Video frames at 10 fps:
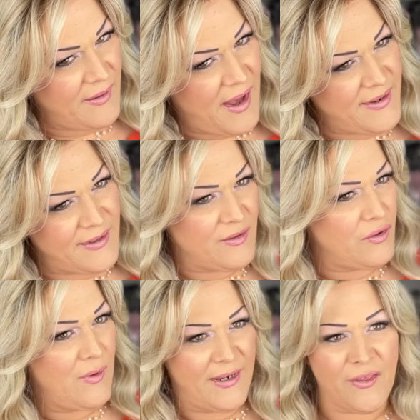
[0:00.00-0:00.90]
I didn't
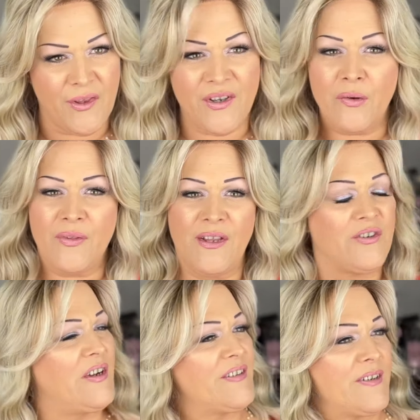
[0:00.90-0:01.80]
do anything to the
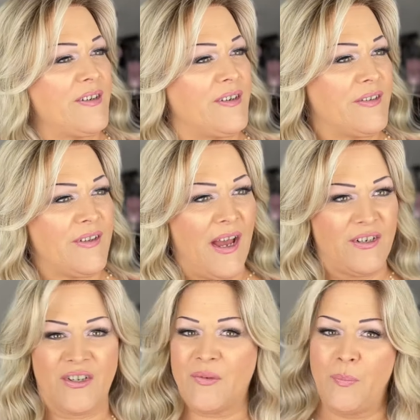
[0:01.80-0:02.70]
adjusters, I
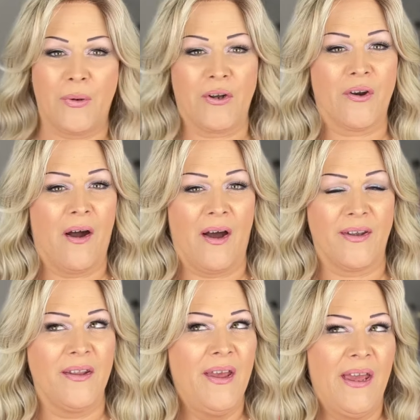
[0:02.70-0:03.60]
just put her on.